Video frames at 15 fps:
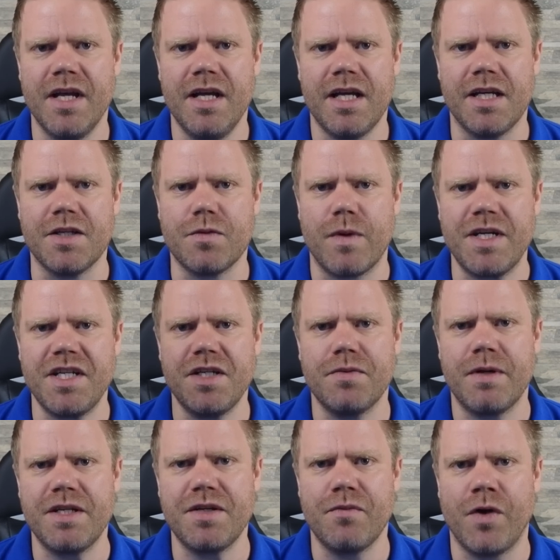In
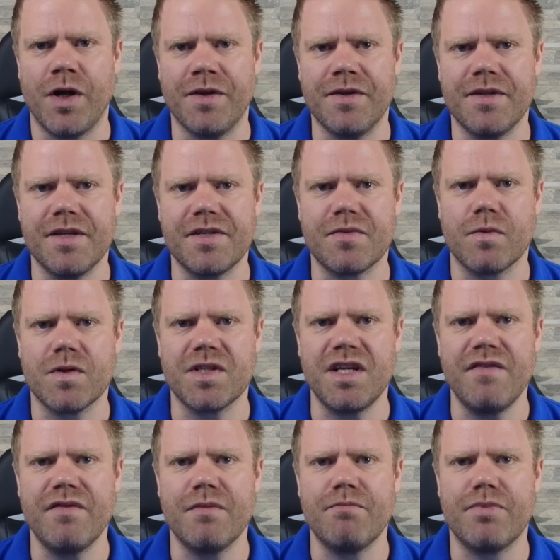2021, this was
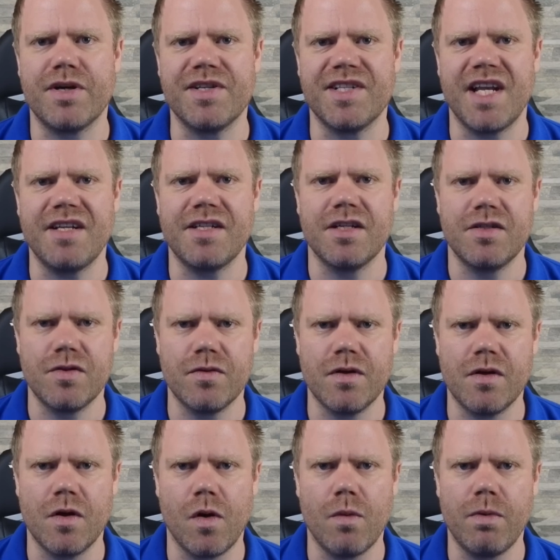even presented to the
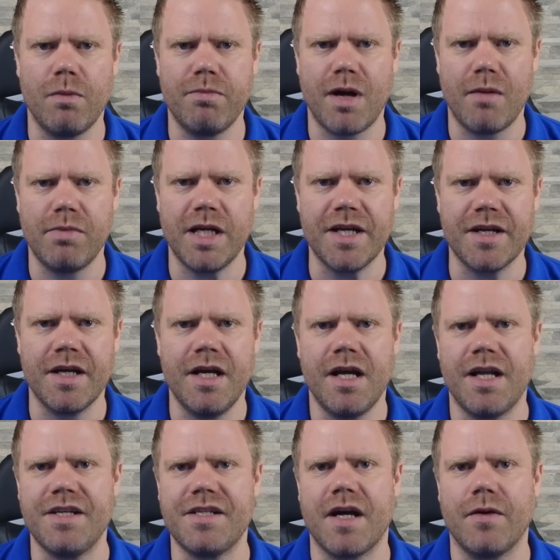global public
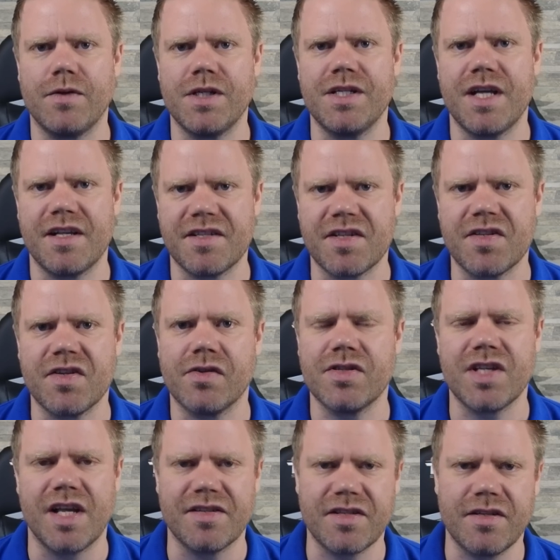and touted as a
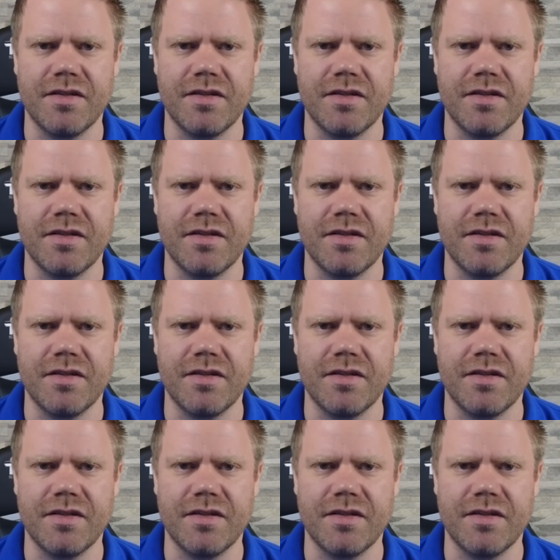success.